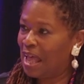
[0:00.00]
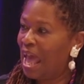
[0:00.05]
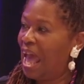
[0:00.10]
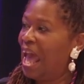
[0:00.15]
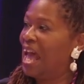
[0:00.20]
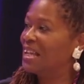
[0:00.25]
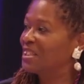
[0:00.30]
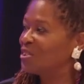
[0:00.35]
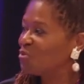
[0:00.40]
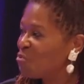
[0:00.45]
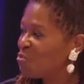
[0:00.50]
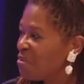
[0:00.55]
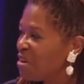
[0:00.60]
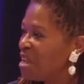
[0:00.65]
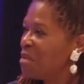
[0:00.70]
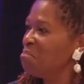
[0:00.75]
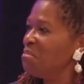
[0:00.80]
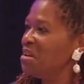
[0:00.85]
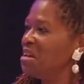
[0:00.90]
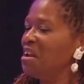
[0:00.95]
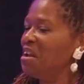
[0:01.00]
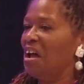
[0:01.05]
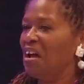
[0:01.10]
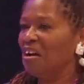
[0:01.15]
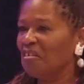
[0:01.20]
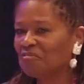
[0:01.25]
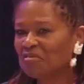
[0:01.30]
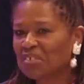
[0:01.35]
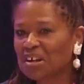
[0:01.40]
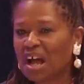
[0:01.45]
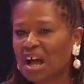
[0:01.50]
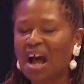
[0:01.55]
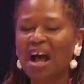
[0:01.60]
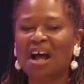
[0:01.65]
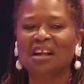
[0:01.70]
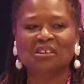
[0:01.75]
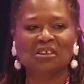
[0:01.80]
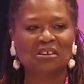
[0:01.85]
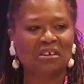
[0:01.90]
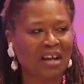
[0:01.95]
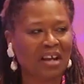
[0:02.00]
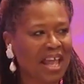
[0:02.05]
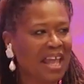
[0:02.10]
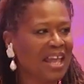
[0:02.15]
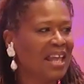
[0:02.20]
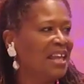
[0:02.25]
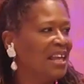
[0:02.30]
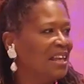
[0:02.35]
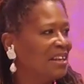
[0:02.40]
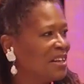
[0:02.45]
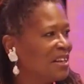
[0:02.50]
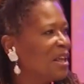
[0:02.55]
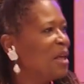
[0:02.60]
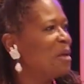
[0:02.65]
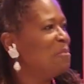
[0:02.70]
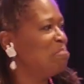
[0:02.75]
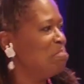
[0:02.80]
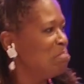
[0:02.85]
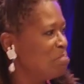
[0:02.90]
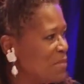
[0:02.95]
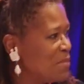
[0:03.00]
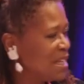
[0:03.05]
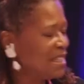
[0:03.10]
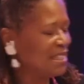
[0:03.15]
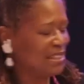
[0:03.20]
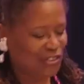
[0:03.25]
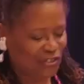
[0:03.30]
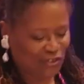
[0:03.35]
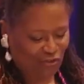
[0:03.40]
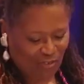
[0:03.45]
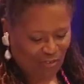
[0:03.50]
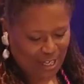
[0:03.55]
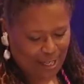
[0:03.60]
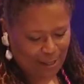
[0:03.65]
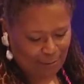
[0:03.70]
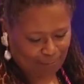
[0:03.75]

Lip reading: as women of color in ministry.